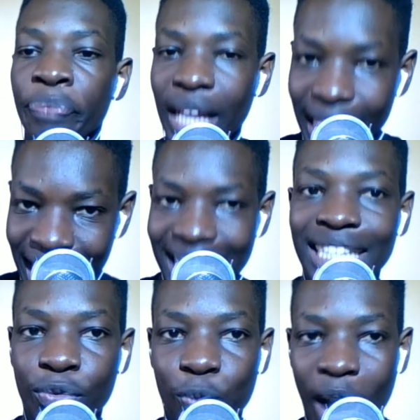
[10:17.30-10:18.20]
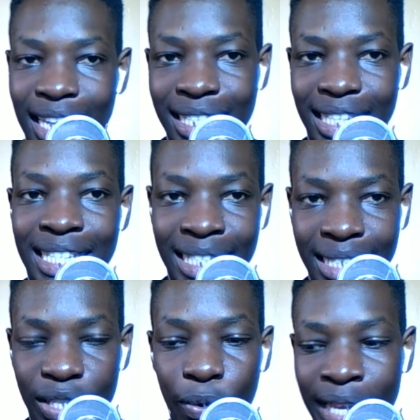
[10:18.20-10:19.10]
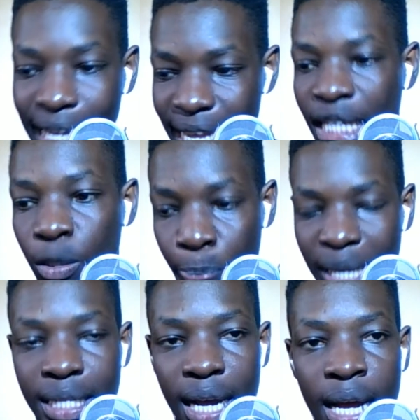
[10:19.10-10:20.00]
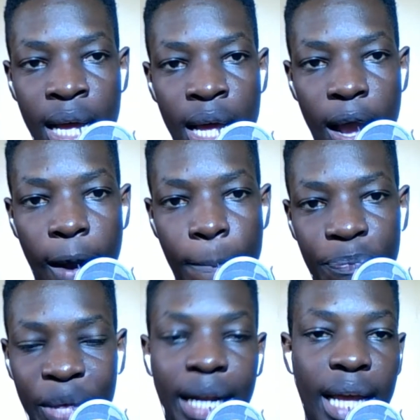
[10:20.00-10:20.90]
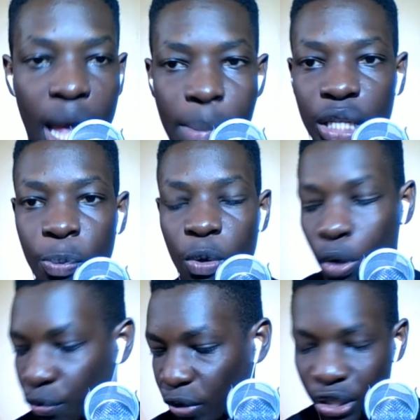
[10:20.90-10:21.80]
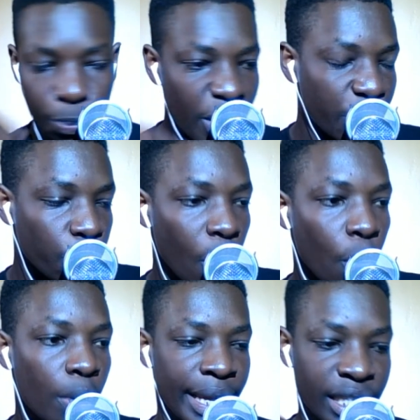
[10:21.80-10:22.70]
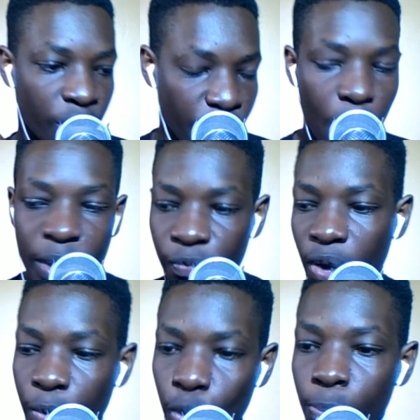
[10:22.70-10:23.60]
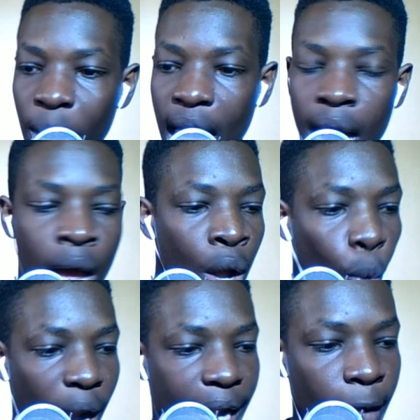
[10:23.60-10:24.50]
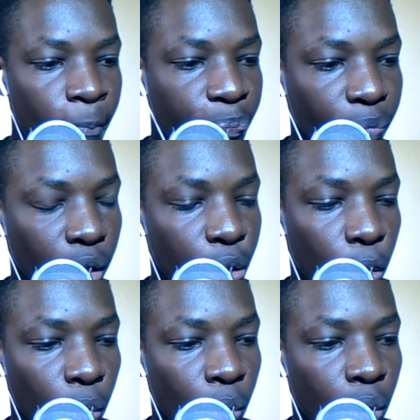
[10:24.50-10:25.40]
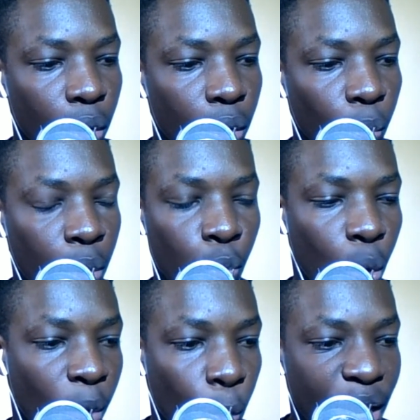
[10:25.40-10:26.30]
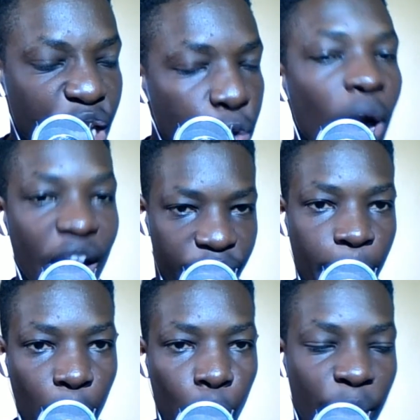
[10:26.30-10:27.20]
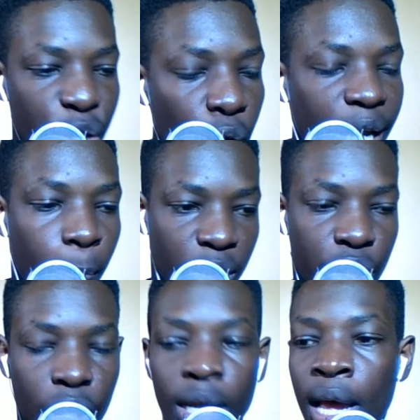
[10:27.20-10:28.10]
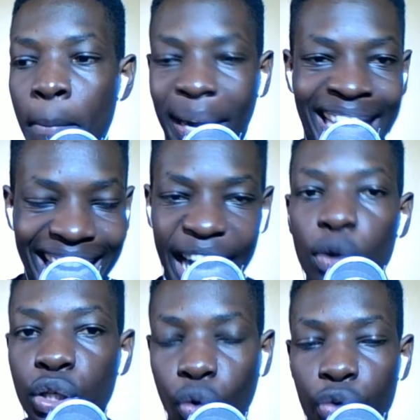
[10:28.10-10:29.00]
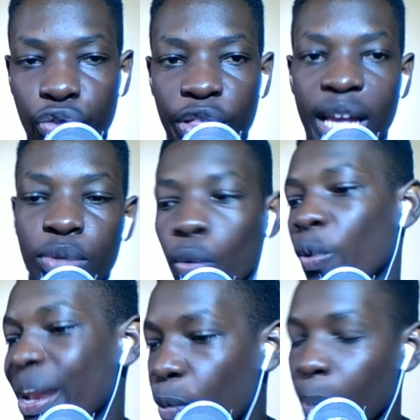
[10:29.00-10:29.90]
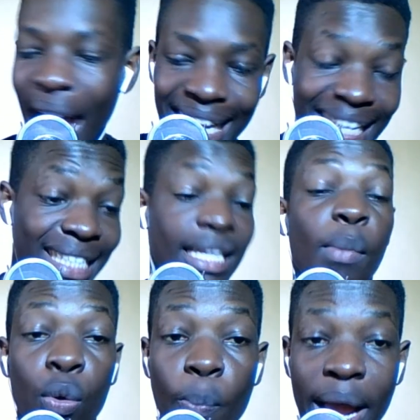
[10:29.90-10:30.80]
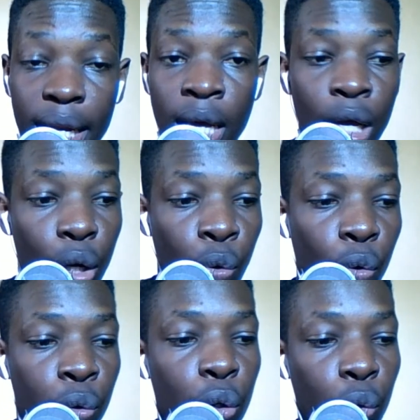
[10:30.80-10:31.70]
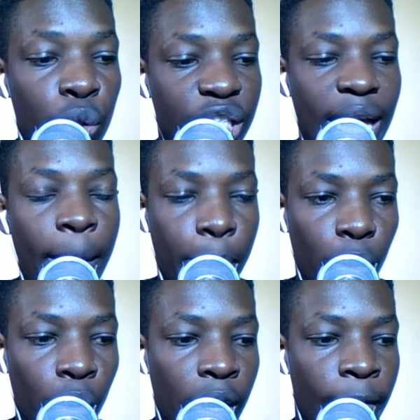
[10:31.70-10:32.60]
that is what is, you know, he is better um, than Emile Smith Rowe. Because for Smith Rowe, he's a very, very good player when, you know, when you have the ball, when you're in possession, but he cannot control the game. So we, we might need someone who might, who, you know, who's able